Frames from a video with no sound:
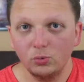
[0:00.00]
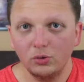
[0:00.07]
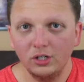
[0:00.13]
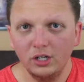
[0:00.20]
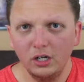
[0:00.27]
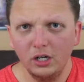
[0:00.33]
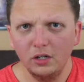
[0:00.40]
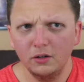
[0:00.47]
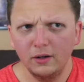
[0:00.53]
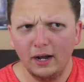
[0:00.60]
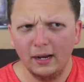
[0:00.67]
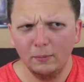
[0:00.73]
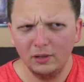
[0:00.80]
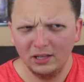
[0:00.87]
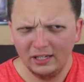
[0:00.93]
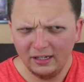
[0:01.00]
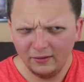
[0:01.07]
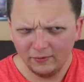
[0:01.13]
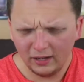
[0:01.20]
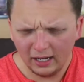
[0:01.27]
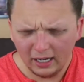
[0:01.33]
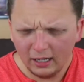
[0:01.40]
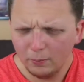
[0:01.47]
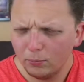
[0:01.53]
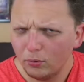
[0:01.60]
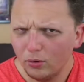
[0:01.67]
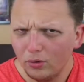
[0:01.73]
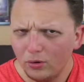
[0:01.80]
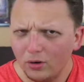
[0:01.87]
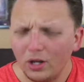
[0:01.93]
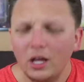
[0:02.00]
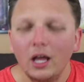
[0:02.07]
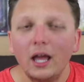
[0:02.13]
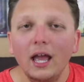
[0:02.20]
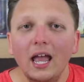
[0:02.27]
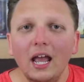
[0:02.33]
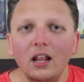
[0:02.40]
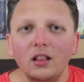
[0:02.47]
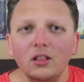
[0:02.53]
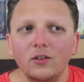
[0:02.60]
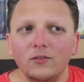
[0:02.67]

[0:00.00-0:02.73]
one in, I believe, April, and